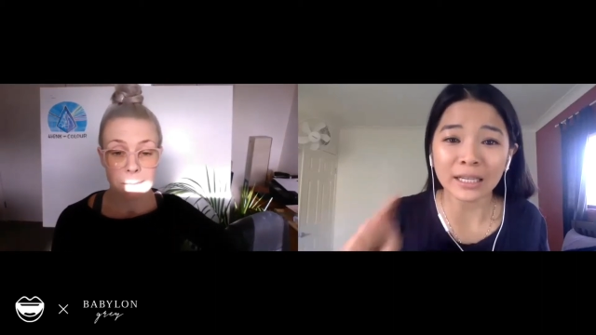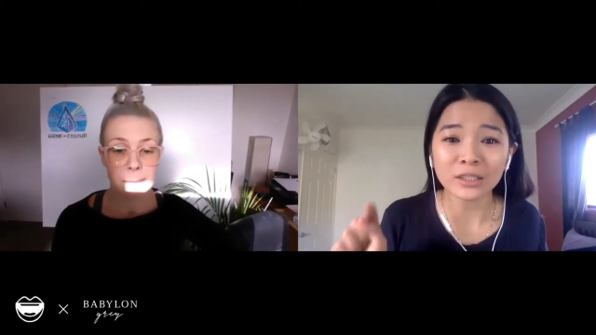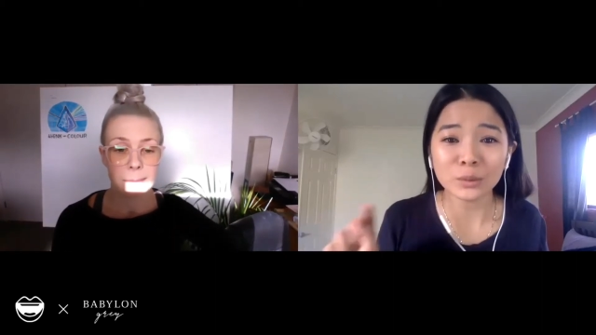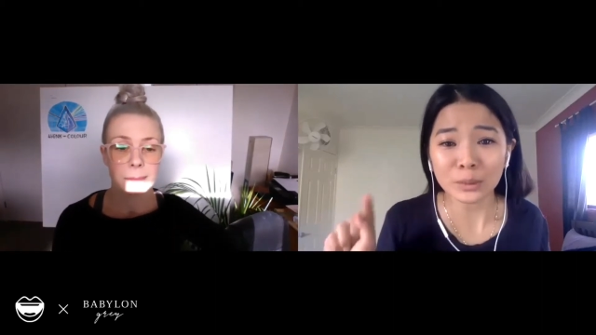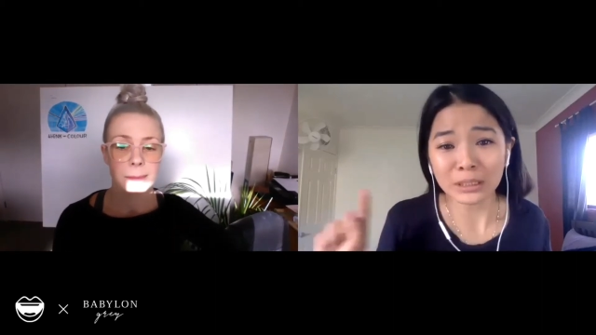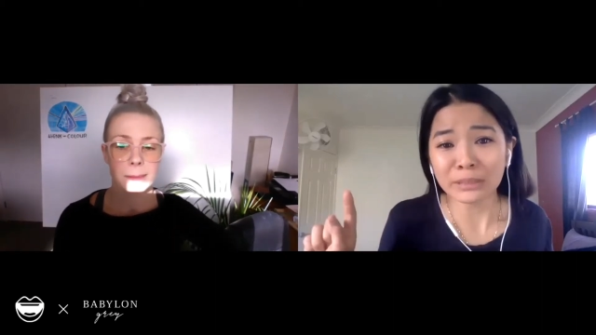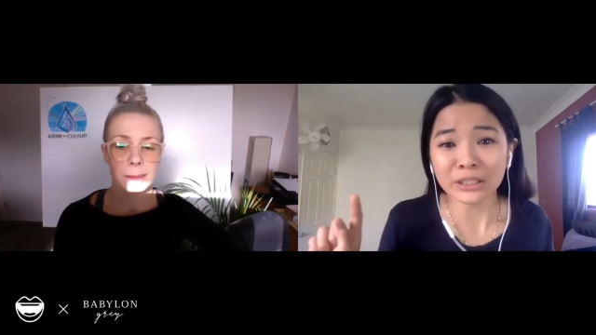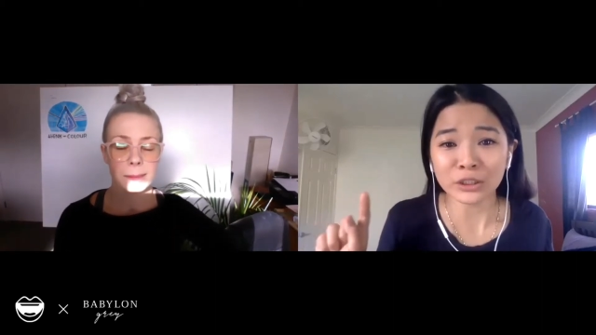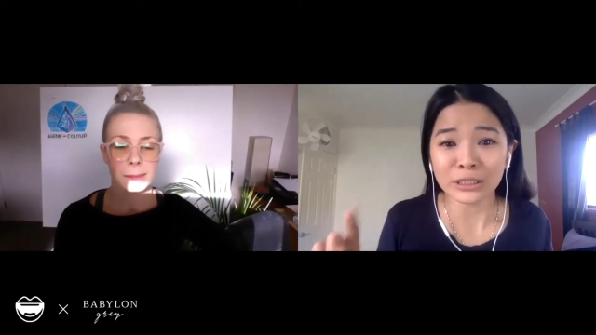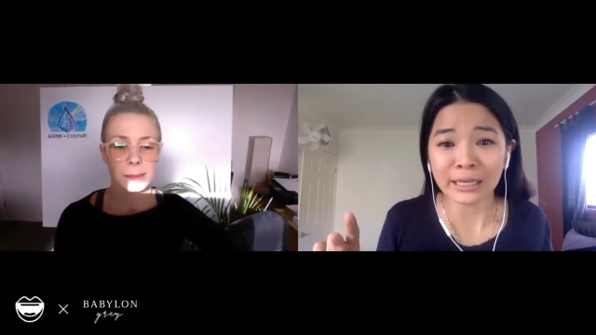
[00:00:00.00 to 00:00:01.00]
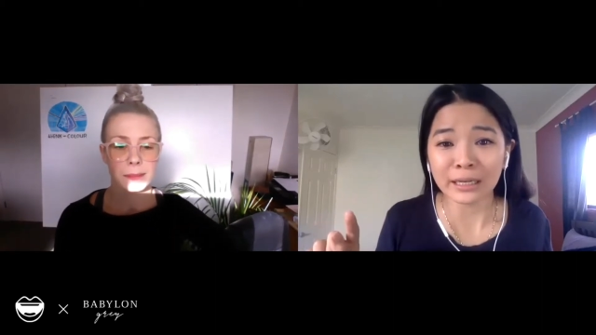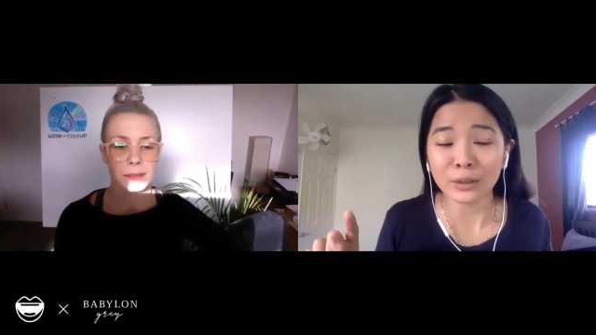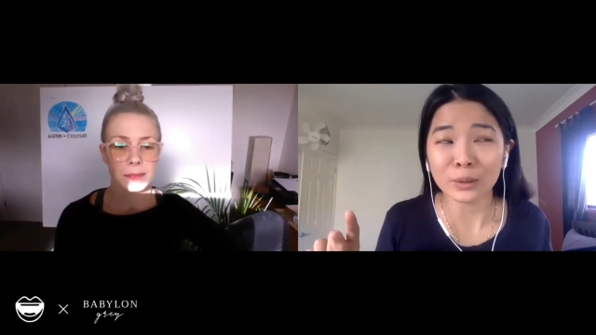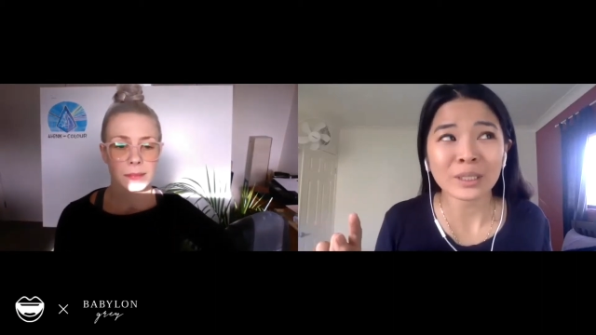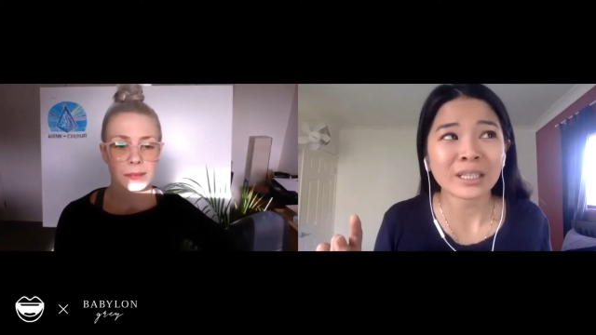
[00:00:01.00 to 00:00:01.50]
Speaker 1: I just want to mention
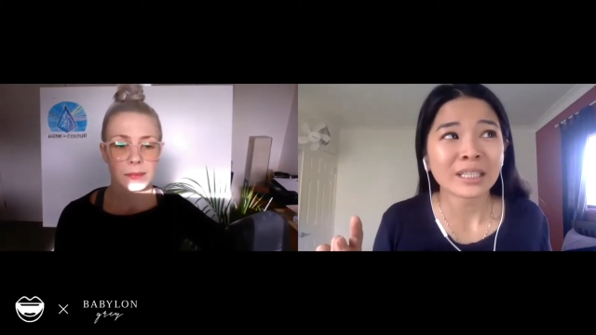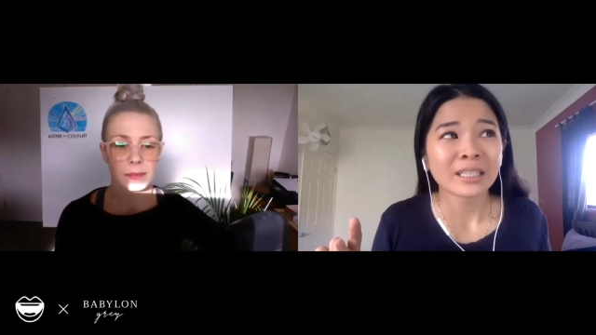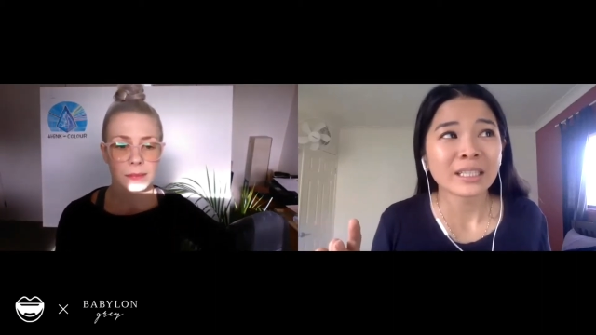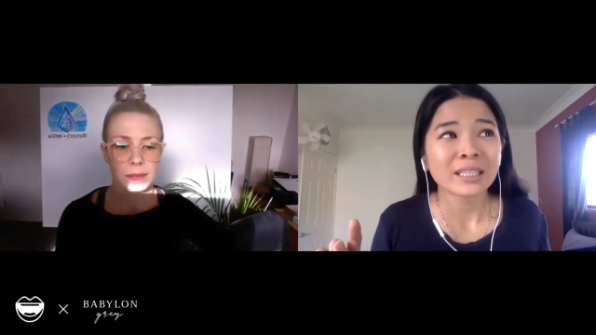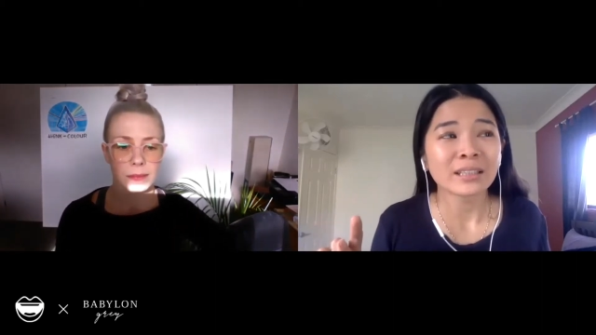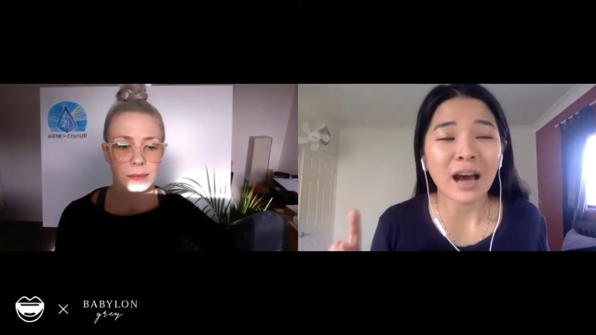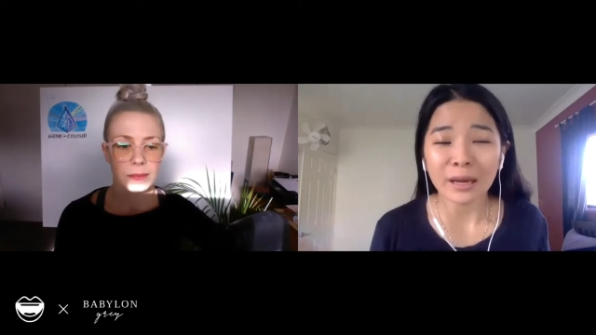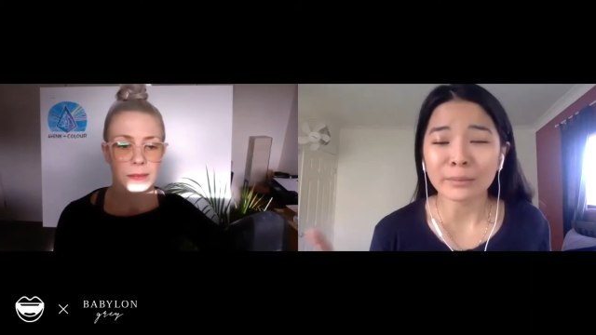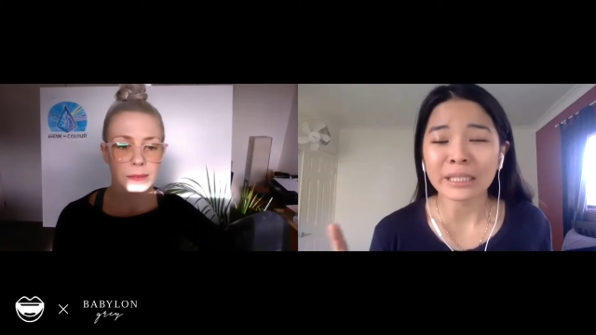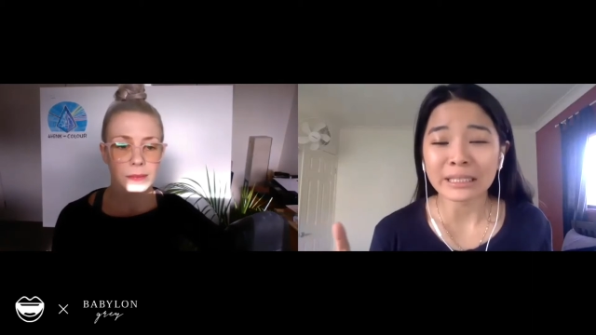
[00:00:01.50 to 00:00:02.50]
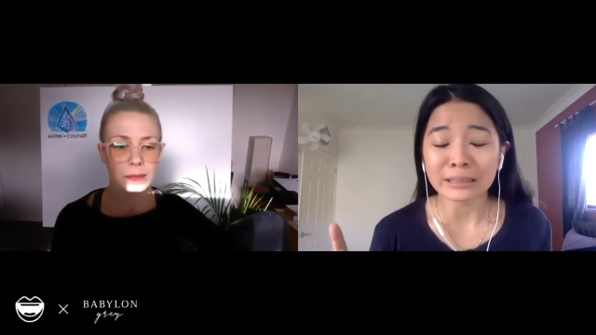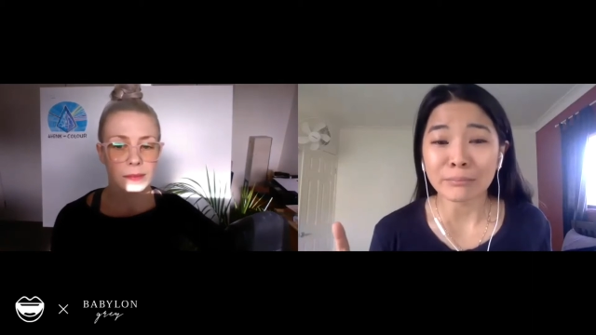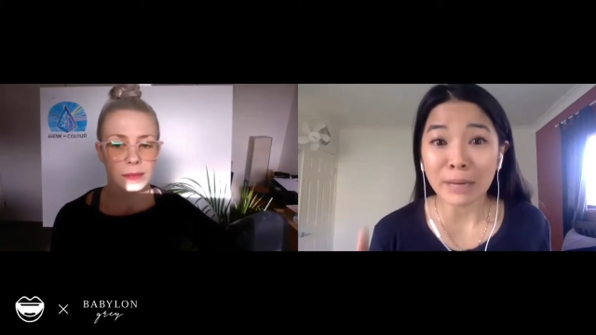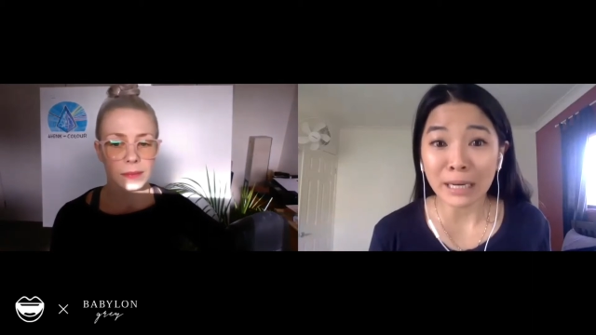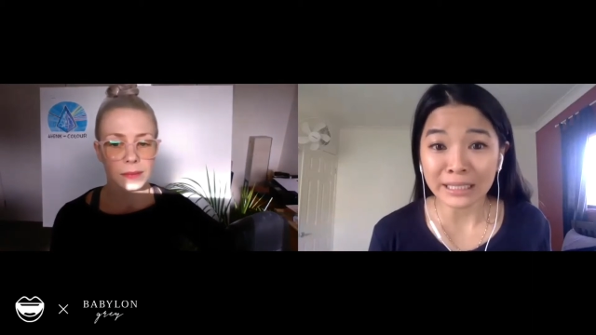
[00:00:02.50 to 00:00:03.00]
how time is
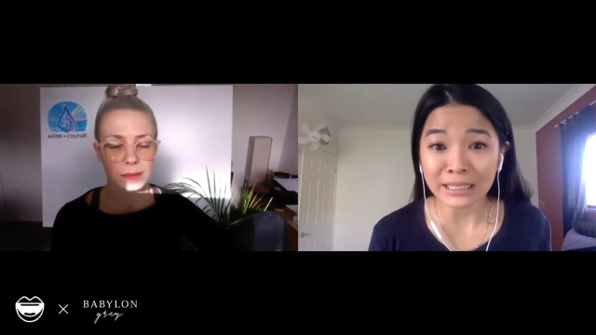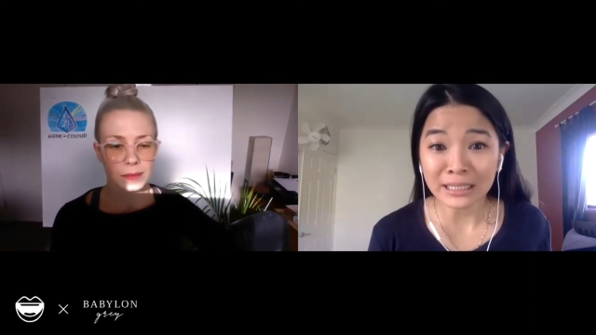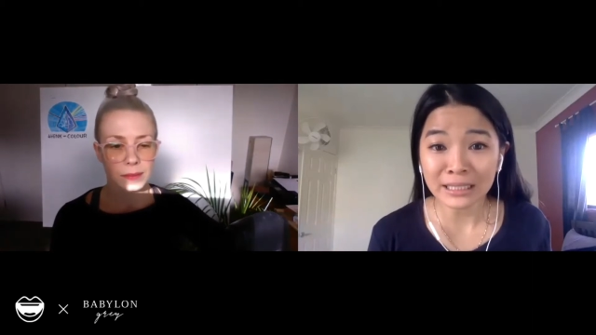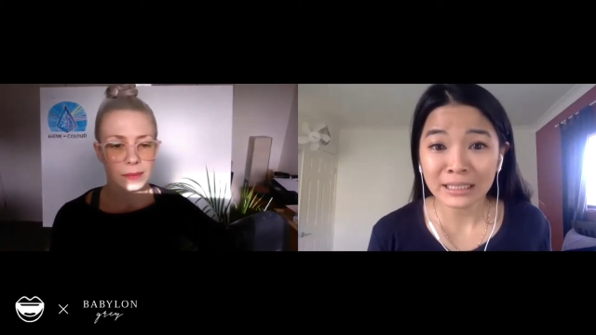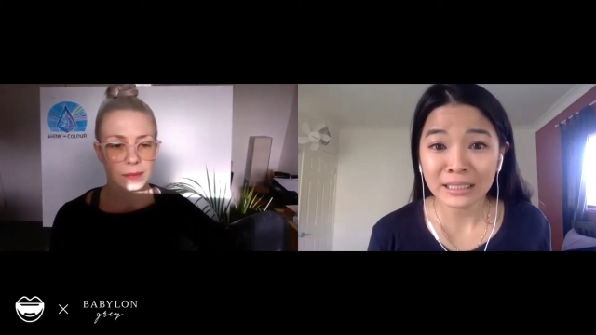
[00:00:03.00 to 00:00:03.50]
money.